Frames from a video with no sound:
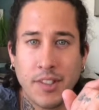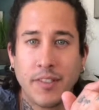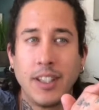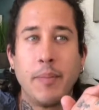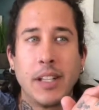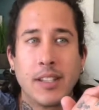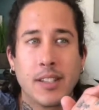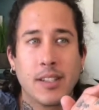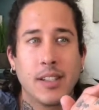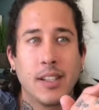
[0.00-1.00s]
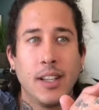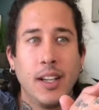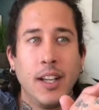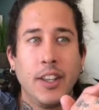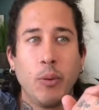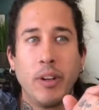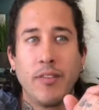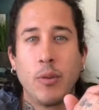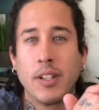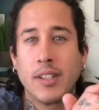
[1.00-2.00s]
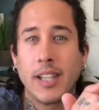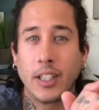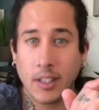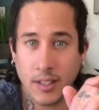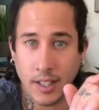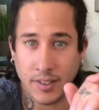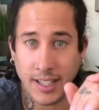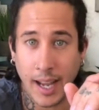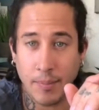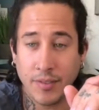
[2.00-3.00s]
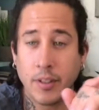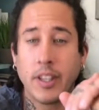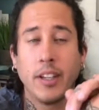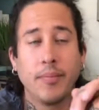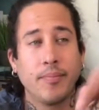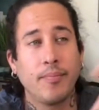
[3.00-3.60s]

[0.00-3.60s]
of limits that we have once held ourselves captive within.